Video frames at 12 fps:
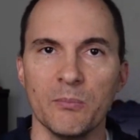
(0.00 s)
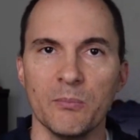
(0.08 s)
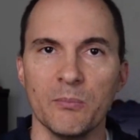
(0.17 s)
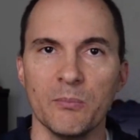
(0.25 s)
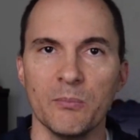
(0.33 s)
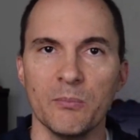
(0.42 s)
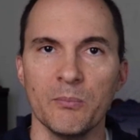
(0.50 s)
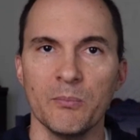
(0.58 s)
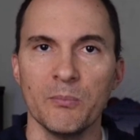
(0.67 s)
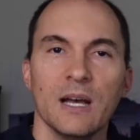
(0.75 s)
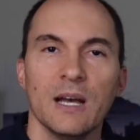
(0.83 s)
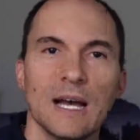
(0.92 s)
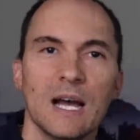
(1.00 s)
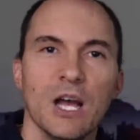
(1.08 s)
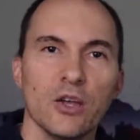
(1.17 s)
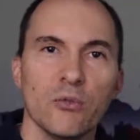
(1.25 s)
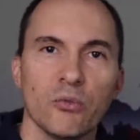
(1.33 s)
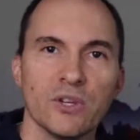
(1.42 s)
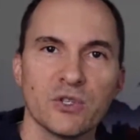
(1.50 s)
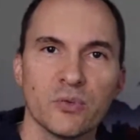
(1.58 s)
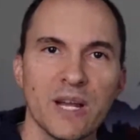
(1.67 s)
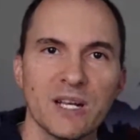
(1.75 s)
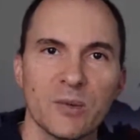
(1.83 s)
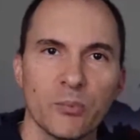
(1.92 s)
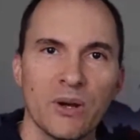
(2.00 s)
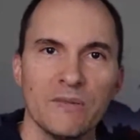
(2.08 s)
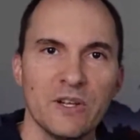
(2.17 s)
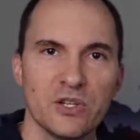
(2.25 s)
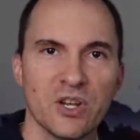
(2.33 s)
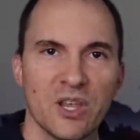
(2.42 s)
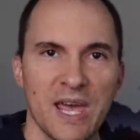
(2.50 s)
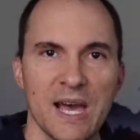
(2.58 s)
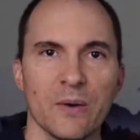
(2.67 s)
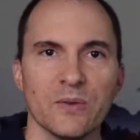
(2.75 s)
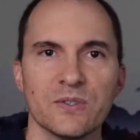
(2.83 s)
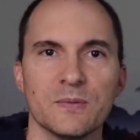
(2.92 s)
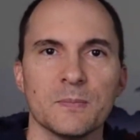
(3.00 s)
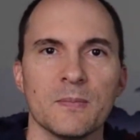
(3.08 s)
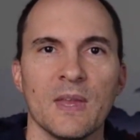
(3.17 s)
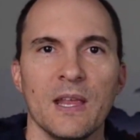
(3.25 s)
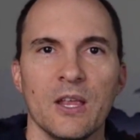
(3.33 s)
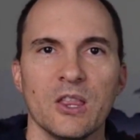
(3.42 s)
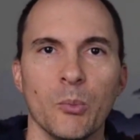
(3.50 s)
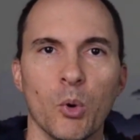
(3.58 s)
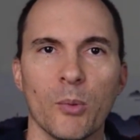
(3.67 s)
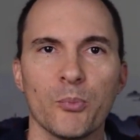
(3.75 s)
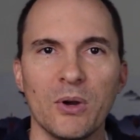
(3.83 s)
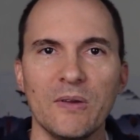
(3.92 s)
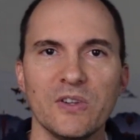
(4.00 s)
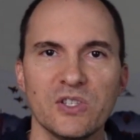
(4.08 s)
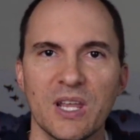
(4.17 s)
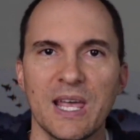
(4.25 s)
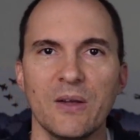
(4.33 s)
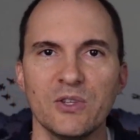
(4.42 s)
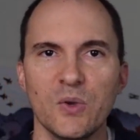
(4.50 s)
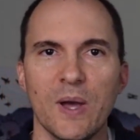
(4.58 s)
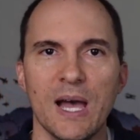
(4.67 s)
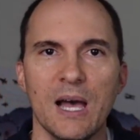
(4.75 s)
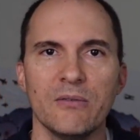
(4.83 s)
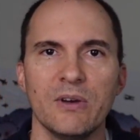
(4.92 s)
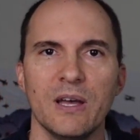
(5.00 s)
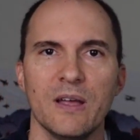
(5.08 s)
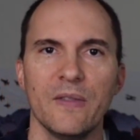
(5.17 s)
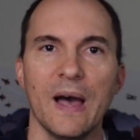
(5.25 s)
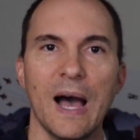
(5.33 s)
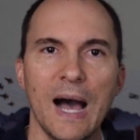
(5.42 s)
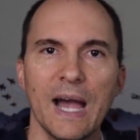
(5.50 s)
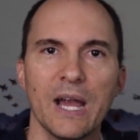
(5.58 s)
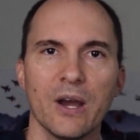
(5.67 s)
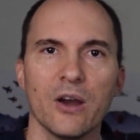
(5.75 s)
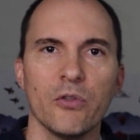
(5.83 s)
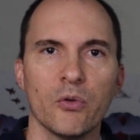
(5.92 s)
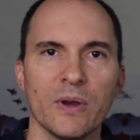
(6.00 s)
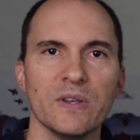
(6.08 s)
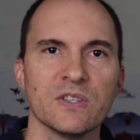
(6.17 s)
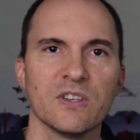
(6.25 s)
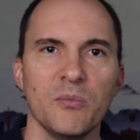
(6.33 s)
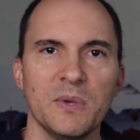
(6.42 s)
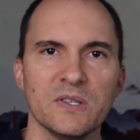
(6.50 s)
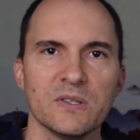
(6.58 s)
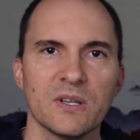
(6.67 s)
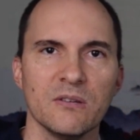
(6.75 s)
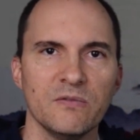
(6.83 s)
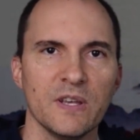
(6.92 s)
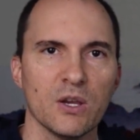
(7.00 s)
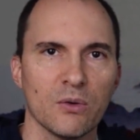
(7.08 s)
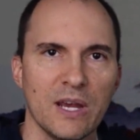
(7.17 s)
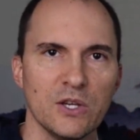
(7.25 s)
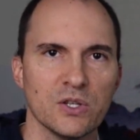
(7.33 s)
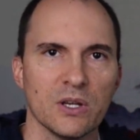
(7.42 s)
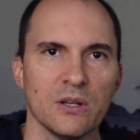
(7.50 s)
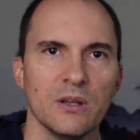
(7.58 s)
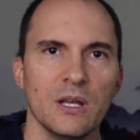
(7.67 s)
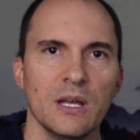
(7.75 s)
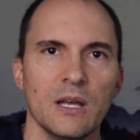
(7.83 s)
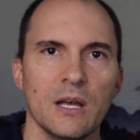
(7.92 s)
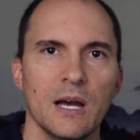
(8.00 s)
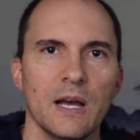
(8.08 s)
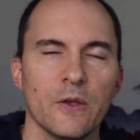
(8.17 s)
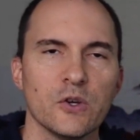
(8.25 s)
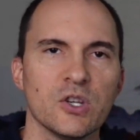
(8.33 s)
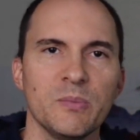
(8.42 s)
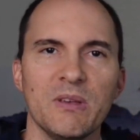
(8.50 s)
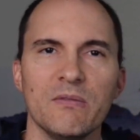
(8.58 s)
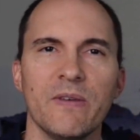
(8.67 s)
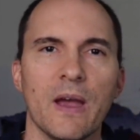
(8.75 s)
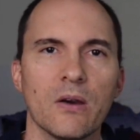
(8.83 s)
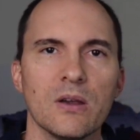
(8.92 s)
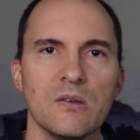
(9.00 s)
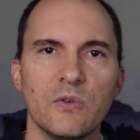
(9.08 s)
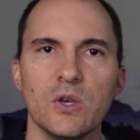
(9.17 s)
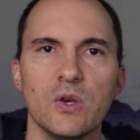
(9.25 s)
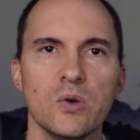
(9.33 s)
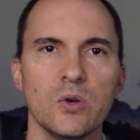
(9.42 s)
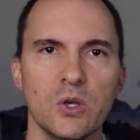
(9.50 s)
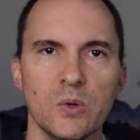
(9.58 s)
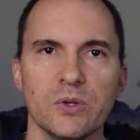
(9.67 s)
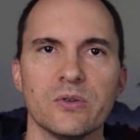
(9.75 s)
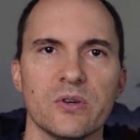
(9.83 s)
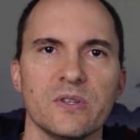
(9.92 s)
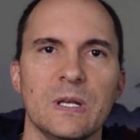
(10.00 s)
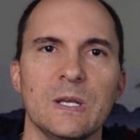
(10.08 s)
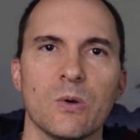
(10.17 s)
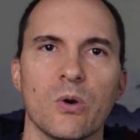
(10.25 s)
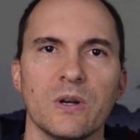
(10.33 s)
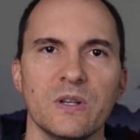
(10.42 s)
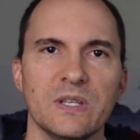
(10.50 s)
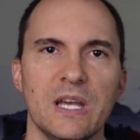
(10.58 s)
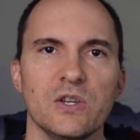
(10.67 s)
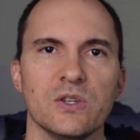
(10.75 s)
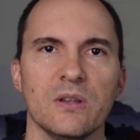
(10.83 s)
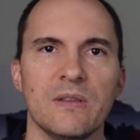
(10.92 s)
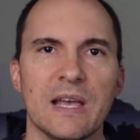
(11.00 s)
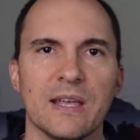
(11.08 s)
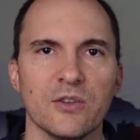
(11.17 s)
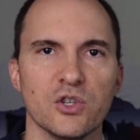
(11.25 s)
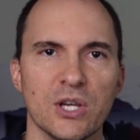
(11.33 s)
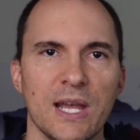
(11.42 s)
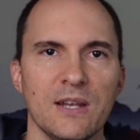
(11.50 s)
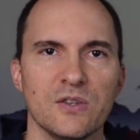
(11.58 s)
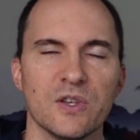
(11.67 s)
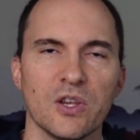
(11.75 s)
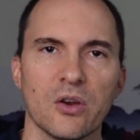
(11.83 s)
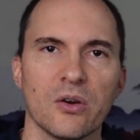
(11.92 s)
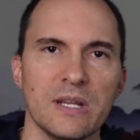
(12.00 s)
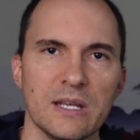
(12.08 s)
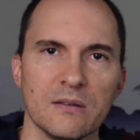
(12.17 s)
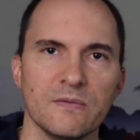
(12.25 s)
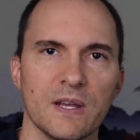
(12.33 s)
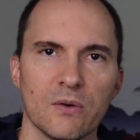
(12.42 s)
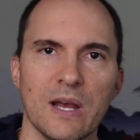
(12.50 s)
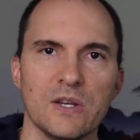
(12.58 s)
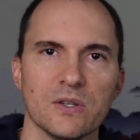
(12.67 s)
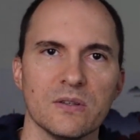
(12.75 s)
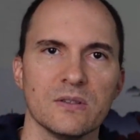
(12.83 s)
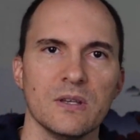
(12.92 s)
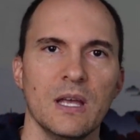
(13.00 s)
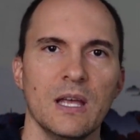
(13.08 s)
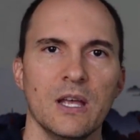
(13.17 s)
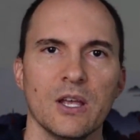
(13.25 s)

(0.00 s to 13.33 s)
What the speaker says: Number two, restrict privileged accounts. The more privileged accounts you have, the higher the risk of misconfiguration. There should be very few users in your organization that can change security configurations.